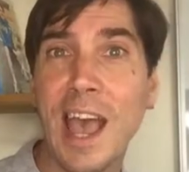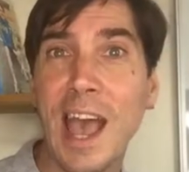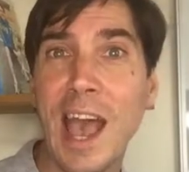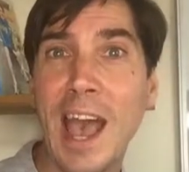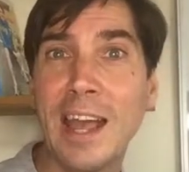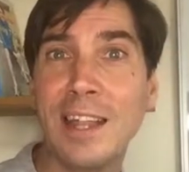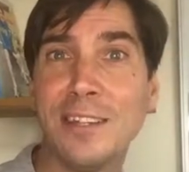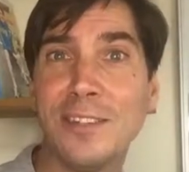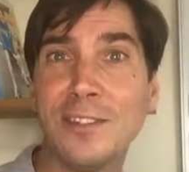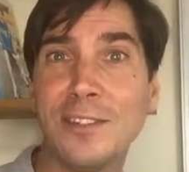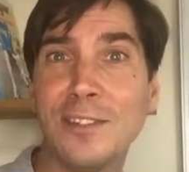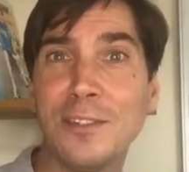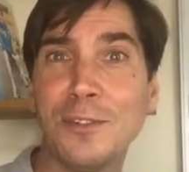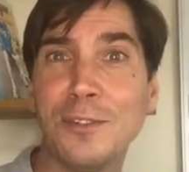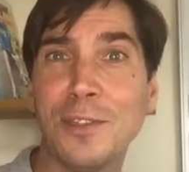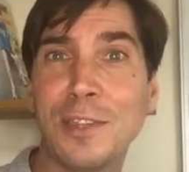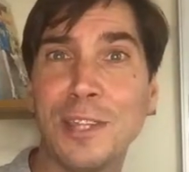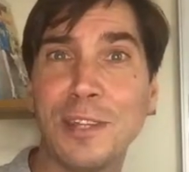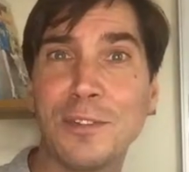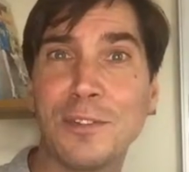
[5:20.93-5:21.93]
and you
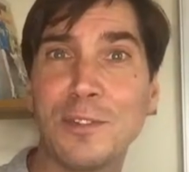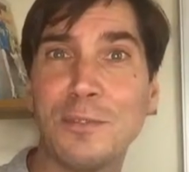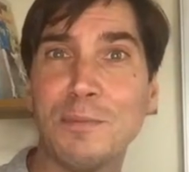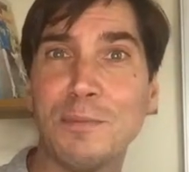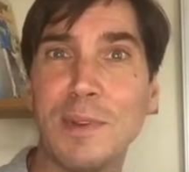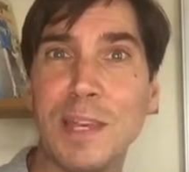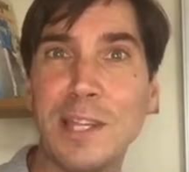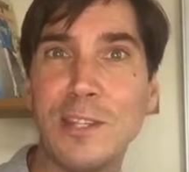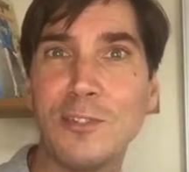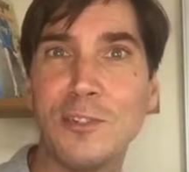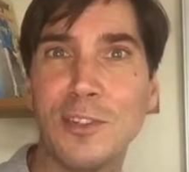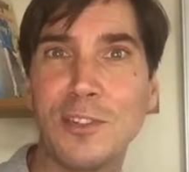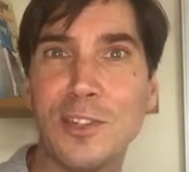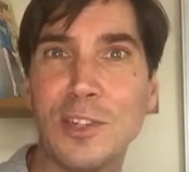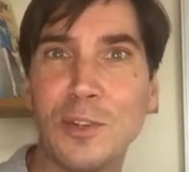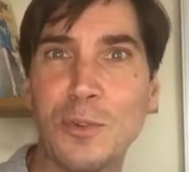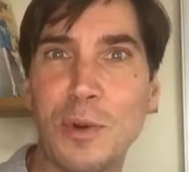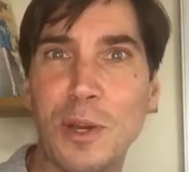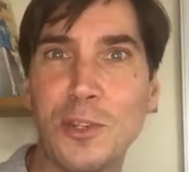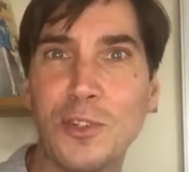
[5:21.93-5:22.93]
think of some
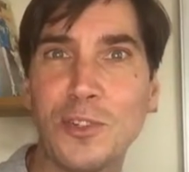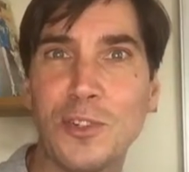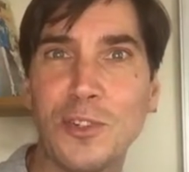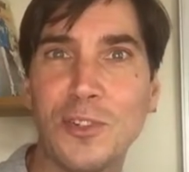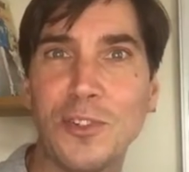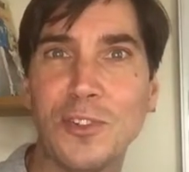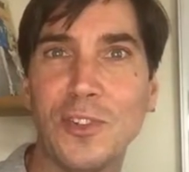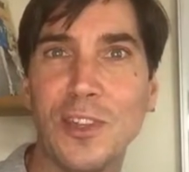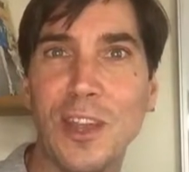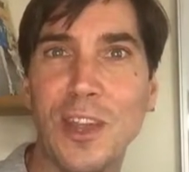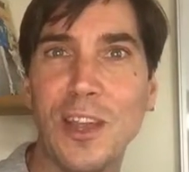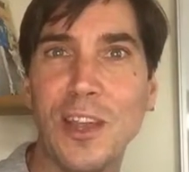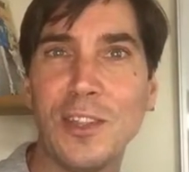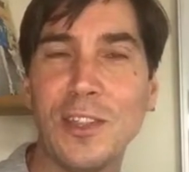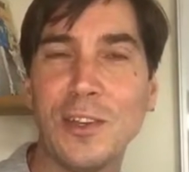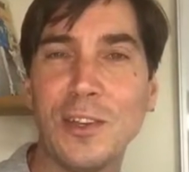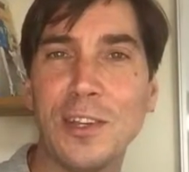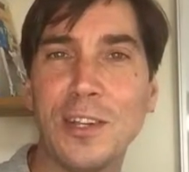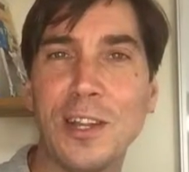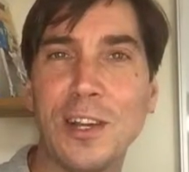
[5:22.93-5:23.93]
interesting questions
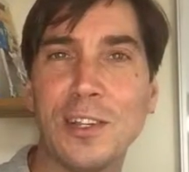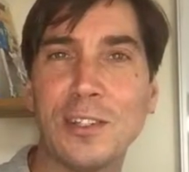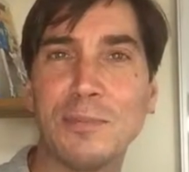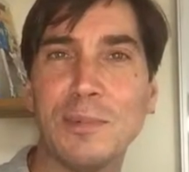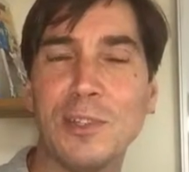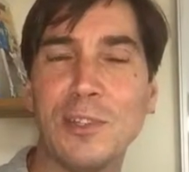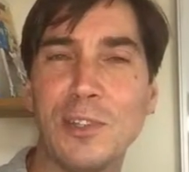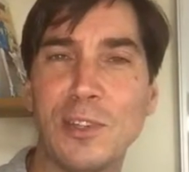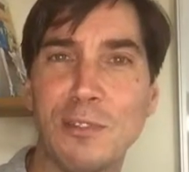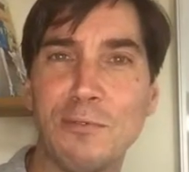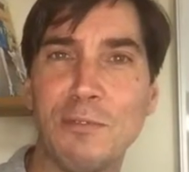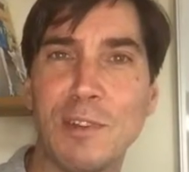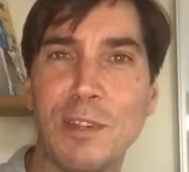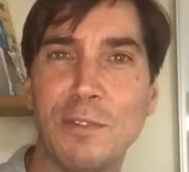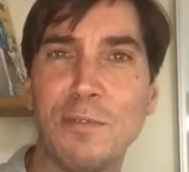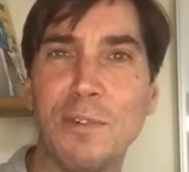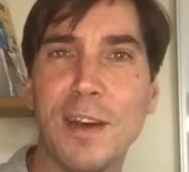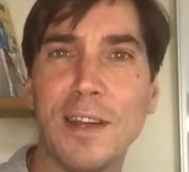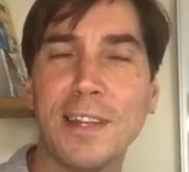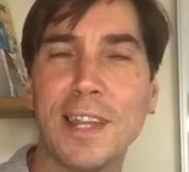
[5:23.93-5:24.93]
you can ask me, so you can really
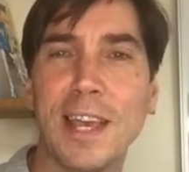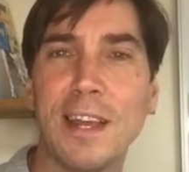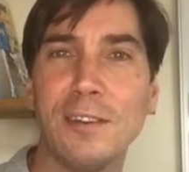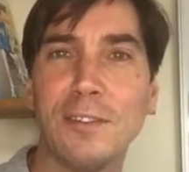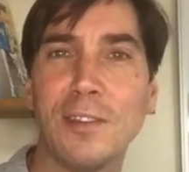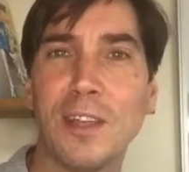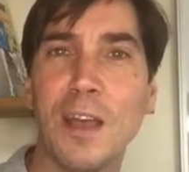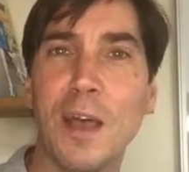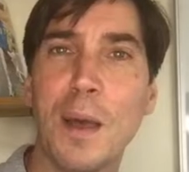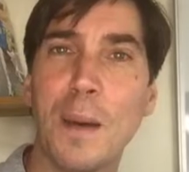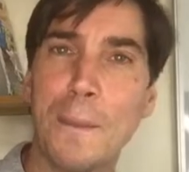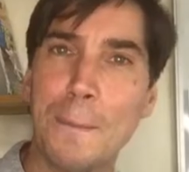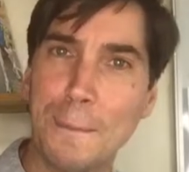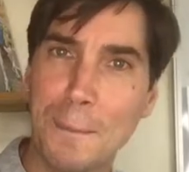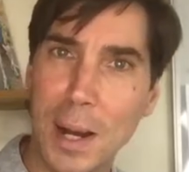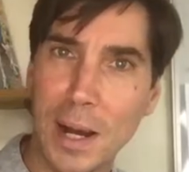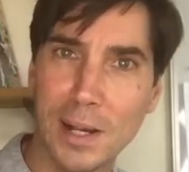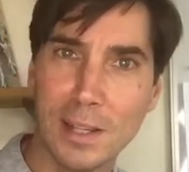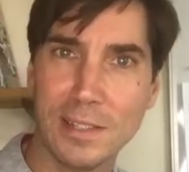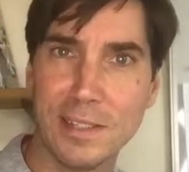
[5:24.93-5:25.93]
find out
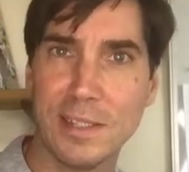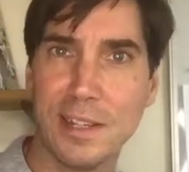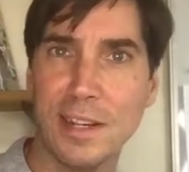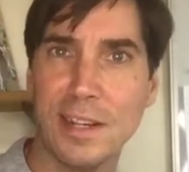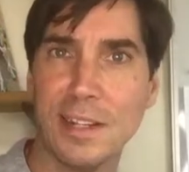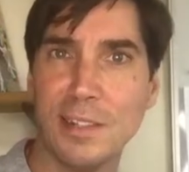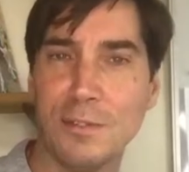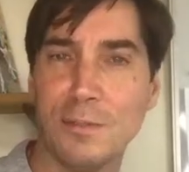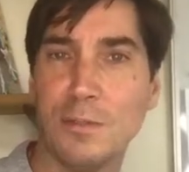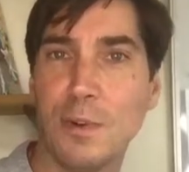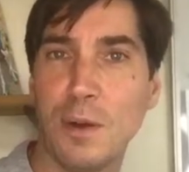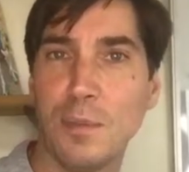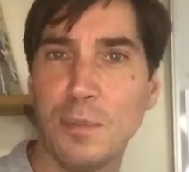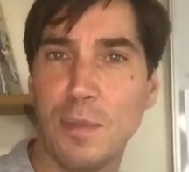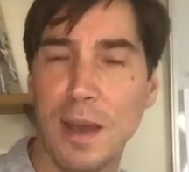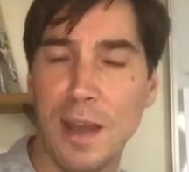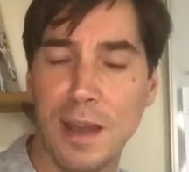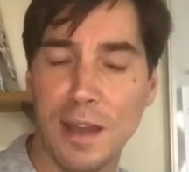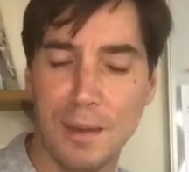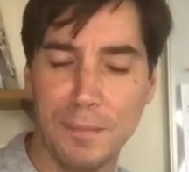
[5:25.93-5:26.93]
my side
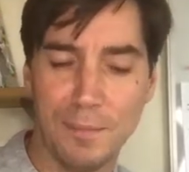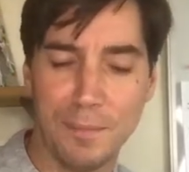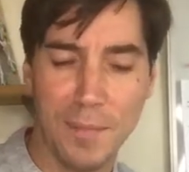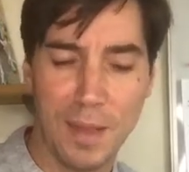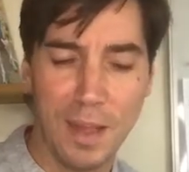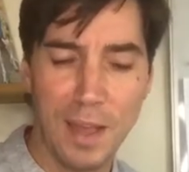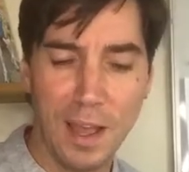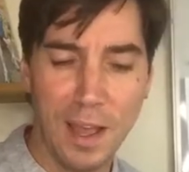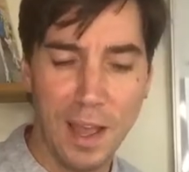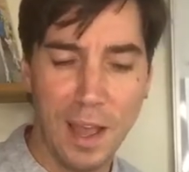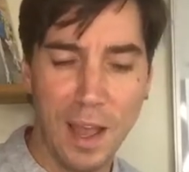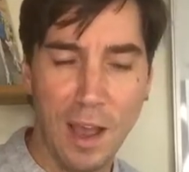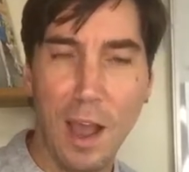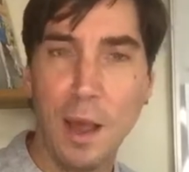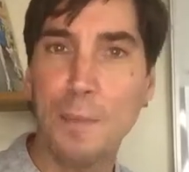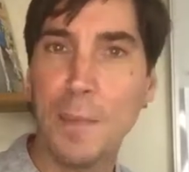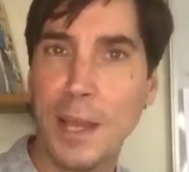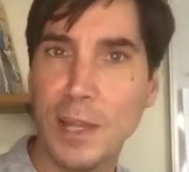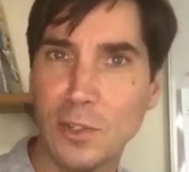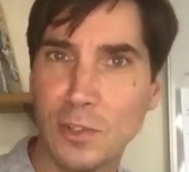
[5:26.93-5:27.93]
from
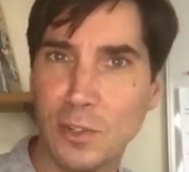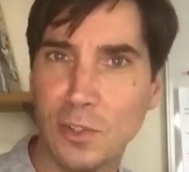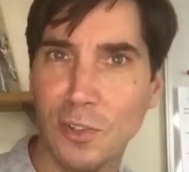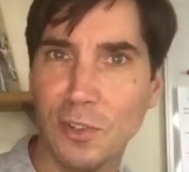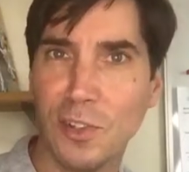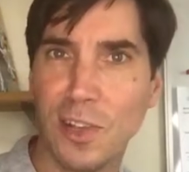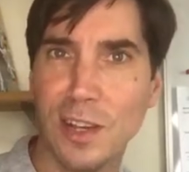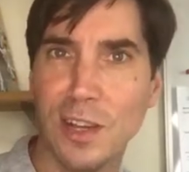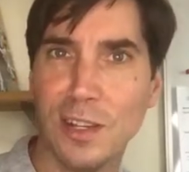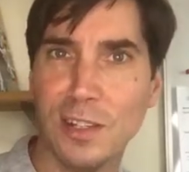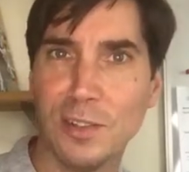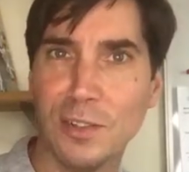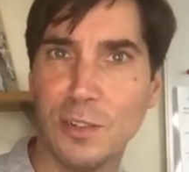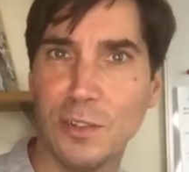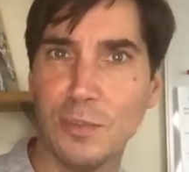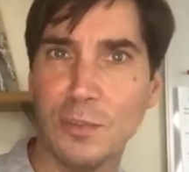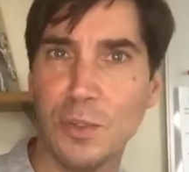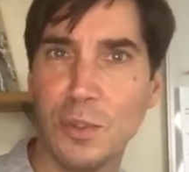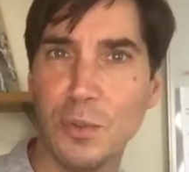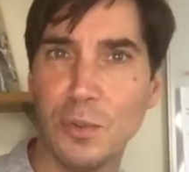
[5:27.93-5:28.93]
a patient side
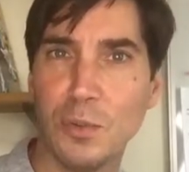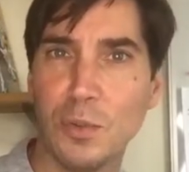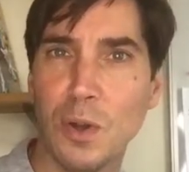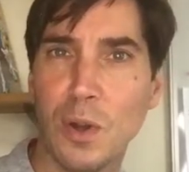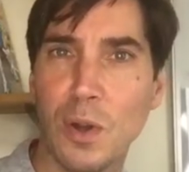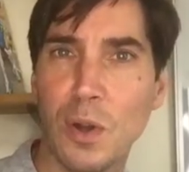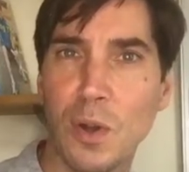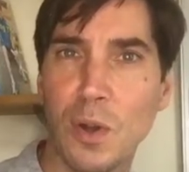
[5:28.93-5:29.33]
of you,